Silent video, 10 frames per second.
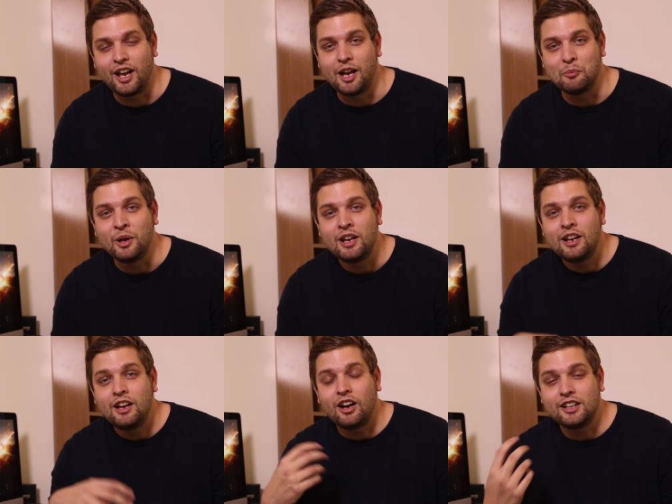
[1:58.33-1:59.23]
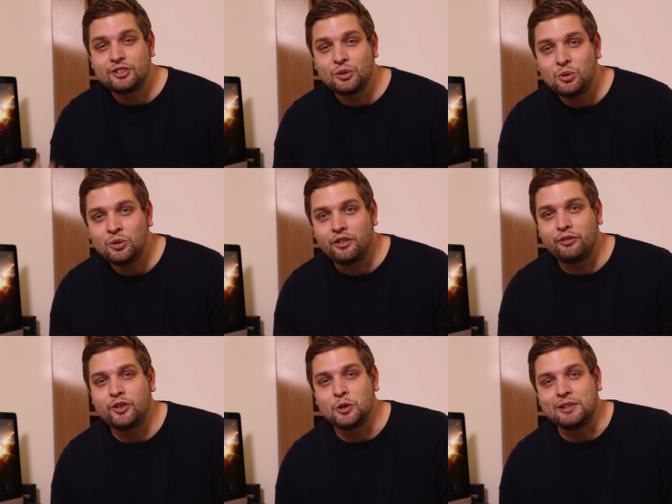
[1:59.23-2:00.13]
Um, I saw
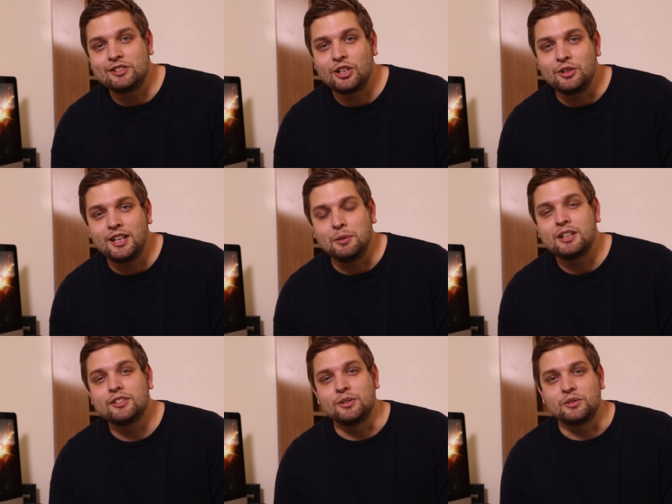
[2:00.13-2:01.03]
the film in 2D because